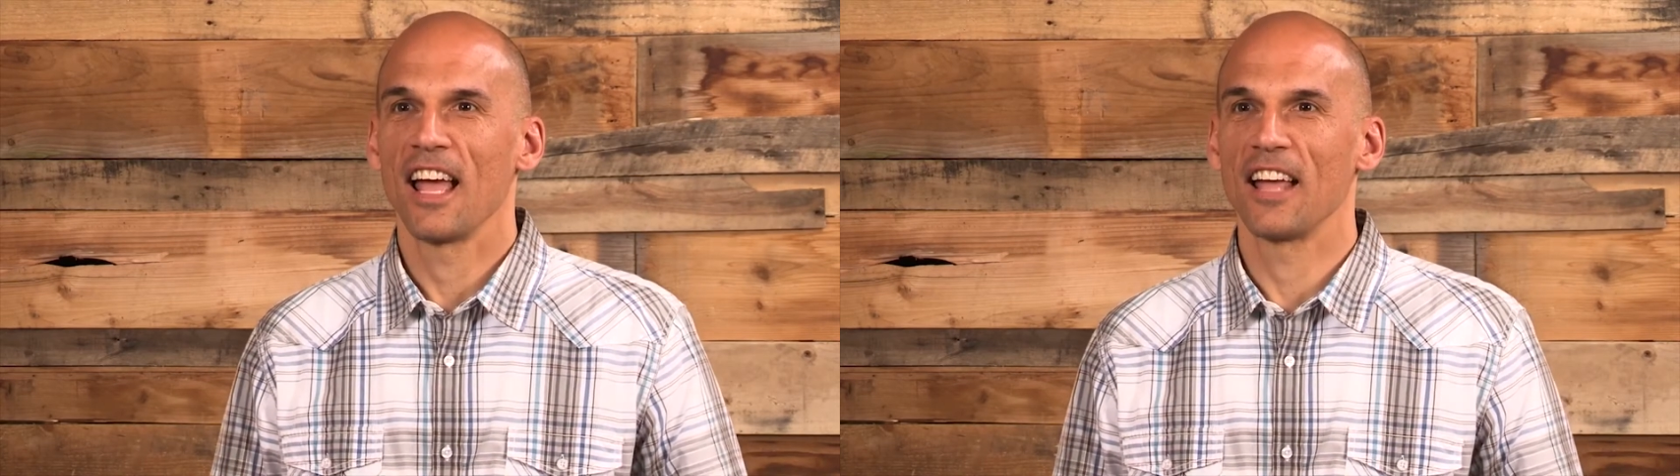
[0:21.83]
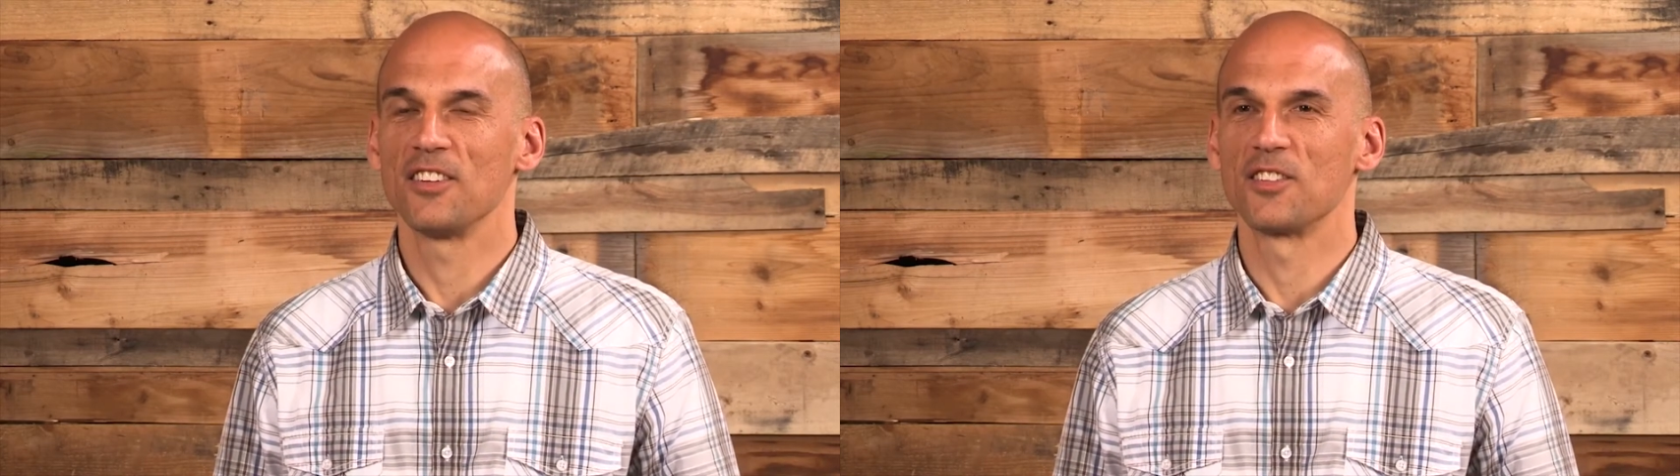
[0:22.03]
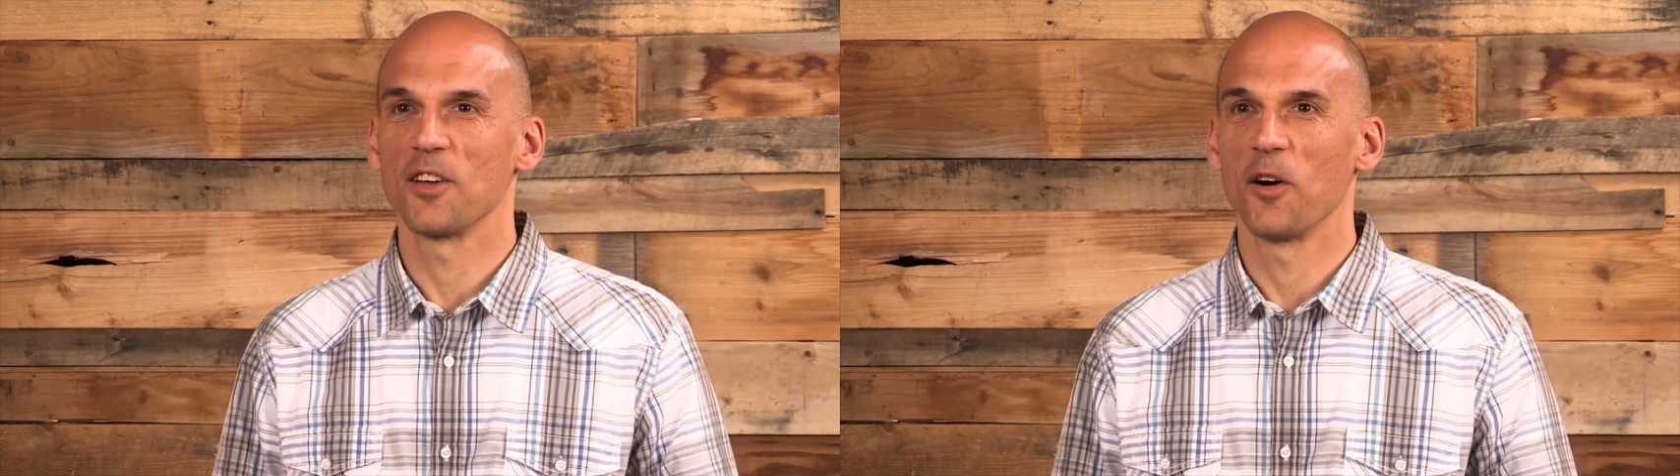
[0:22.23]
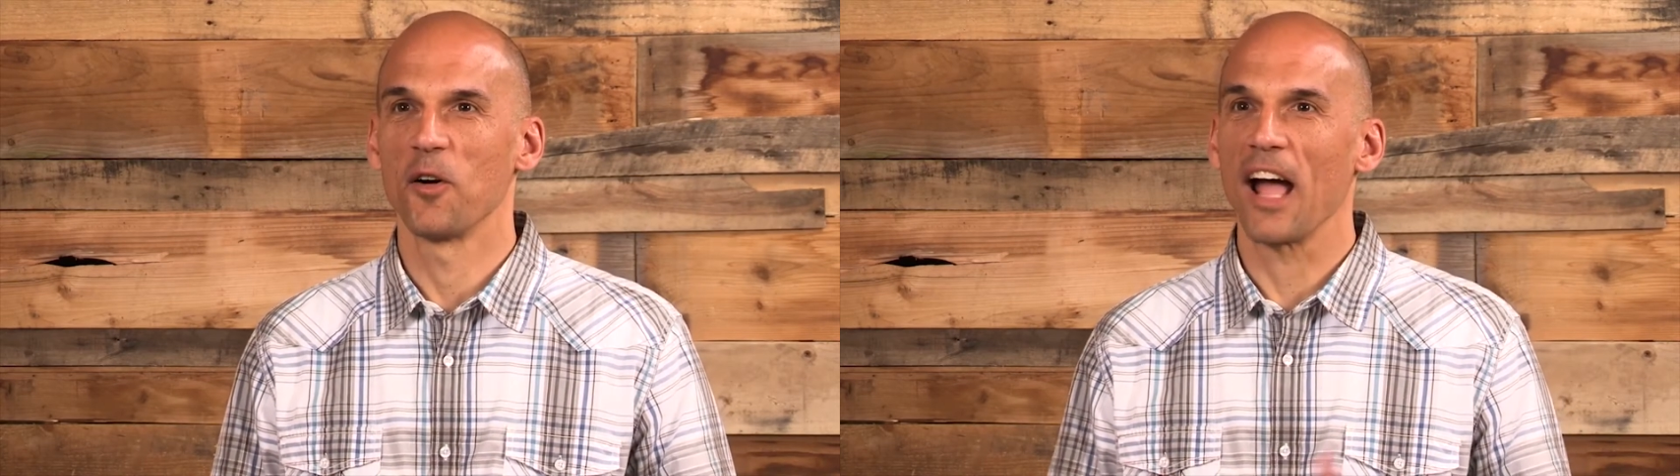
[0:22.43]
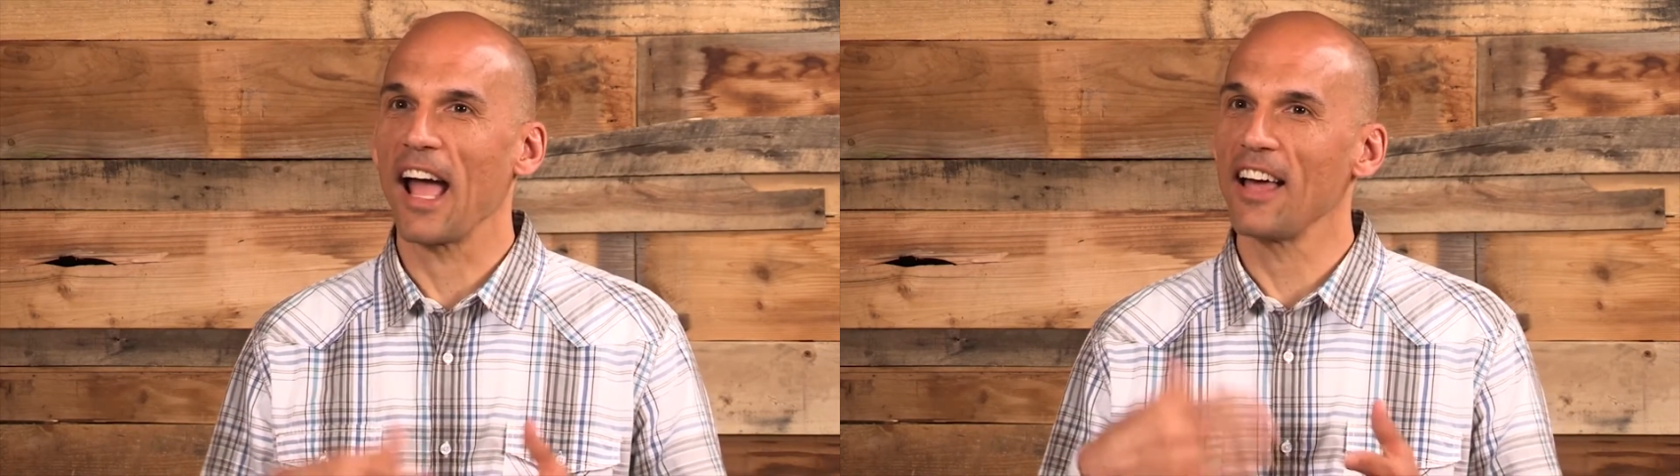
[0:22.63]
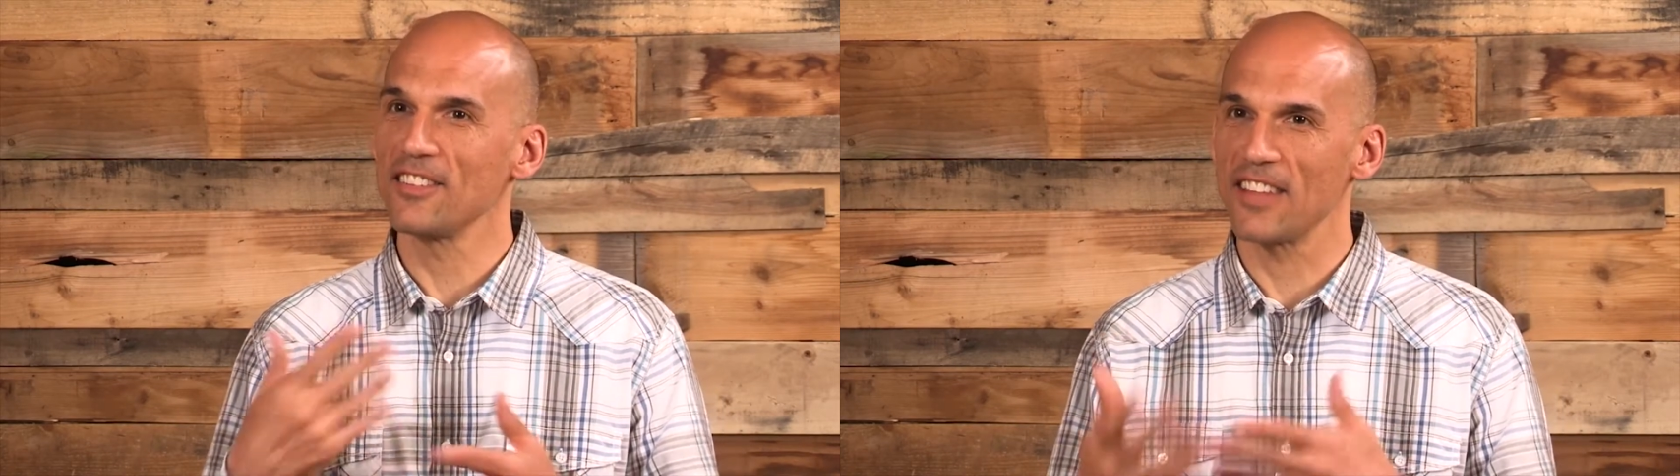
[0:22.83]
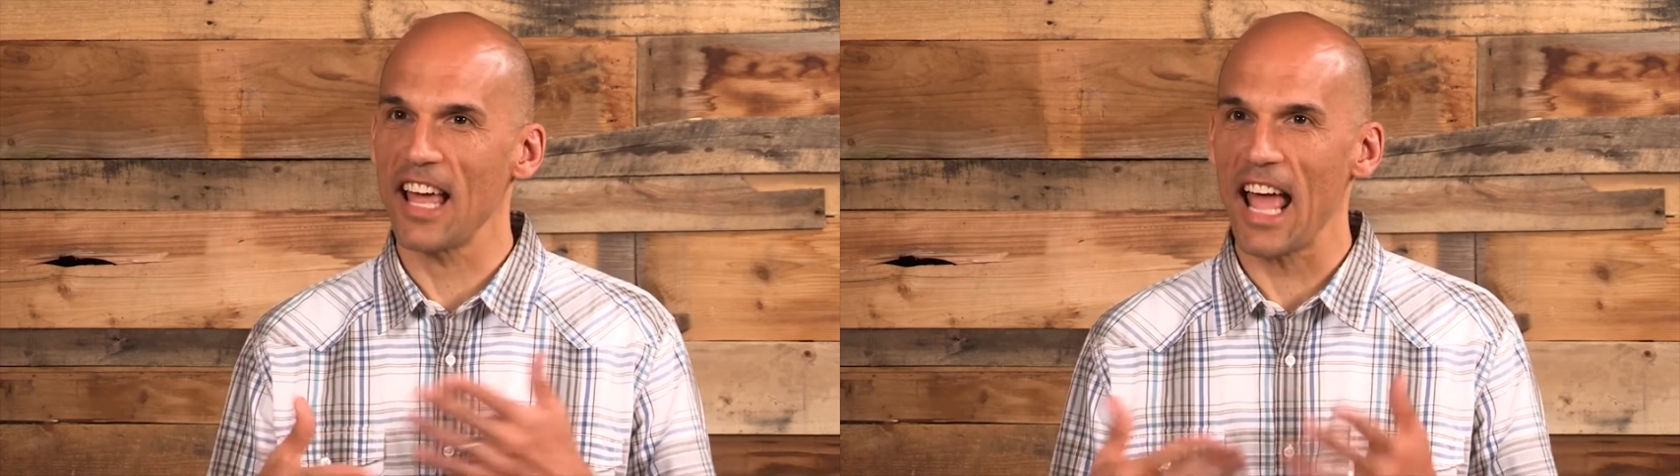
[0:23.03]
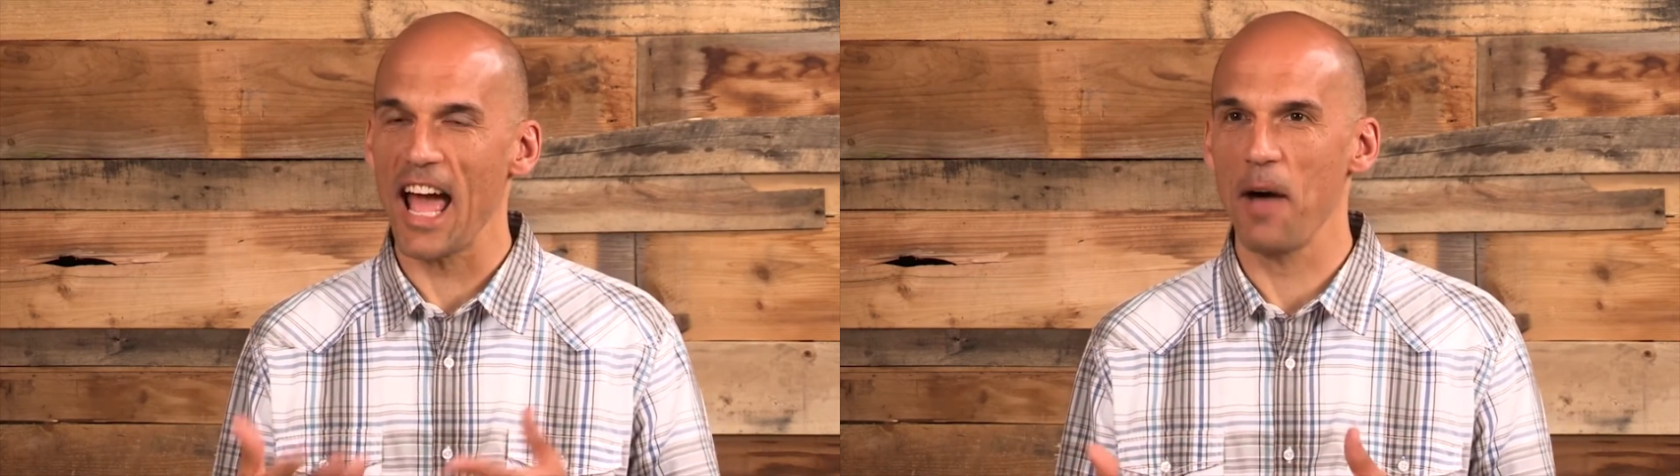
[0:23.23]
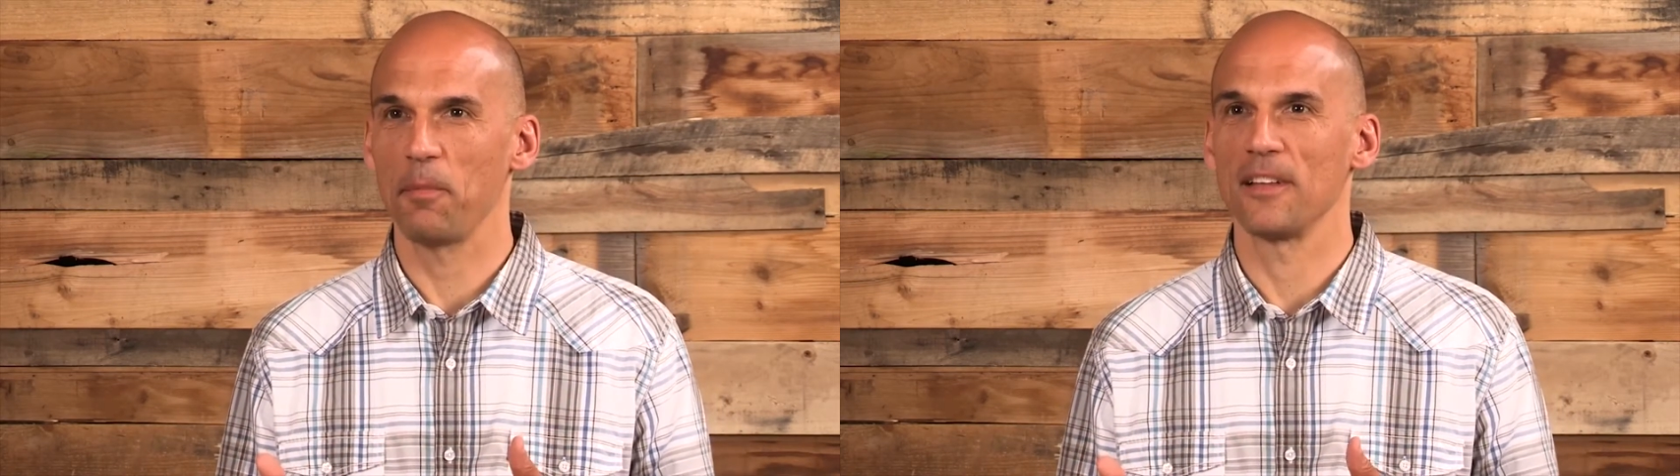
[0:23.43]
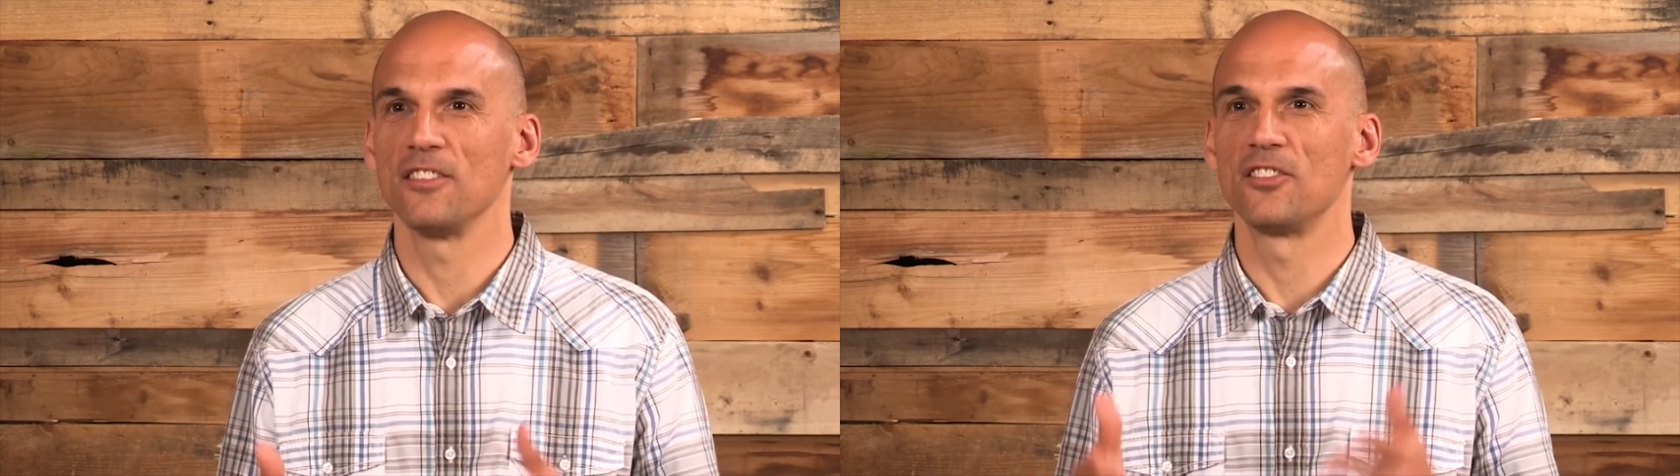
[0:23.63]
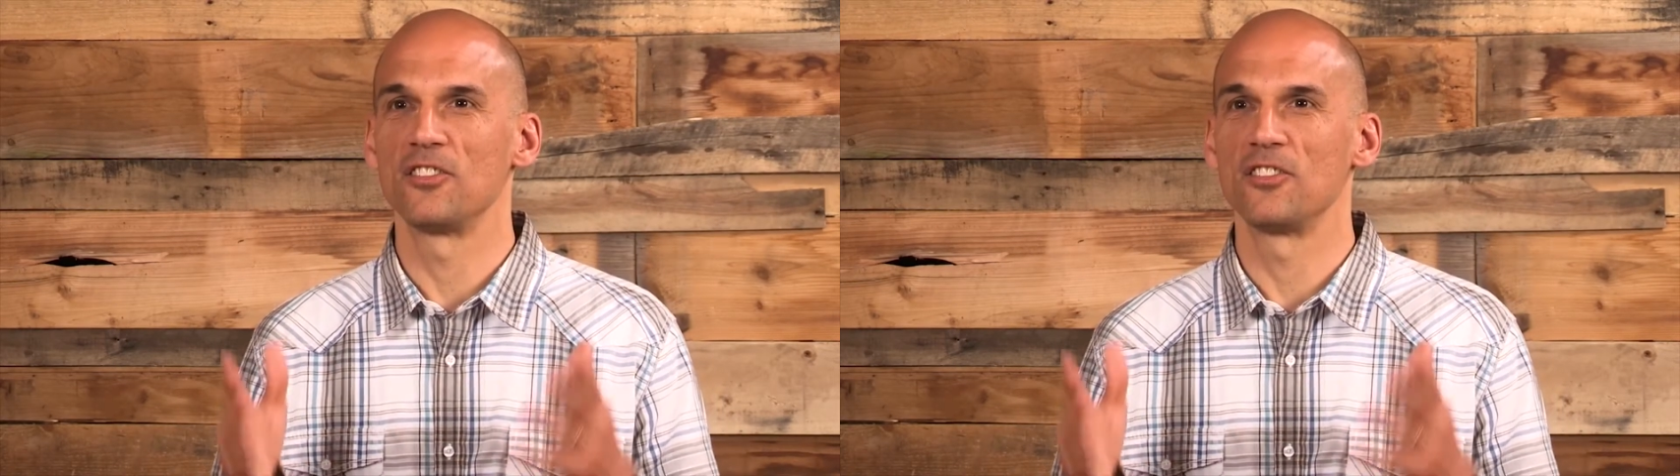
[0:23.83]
And so as that happens,